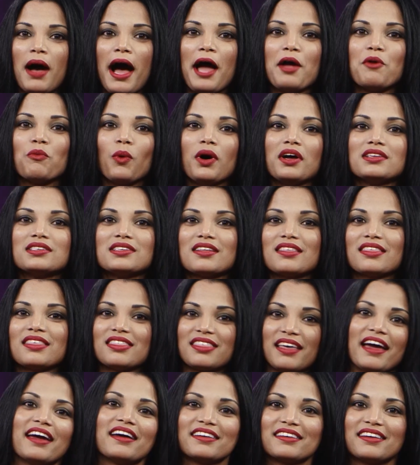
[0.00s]
I want to
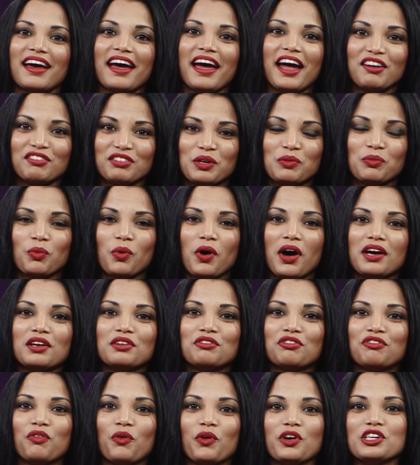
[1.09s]
thank everyone
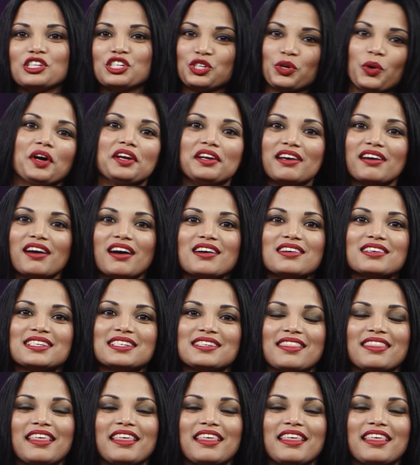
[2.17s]
for joining us.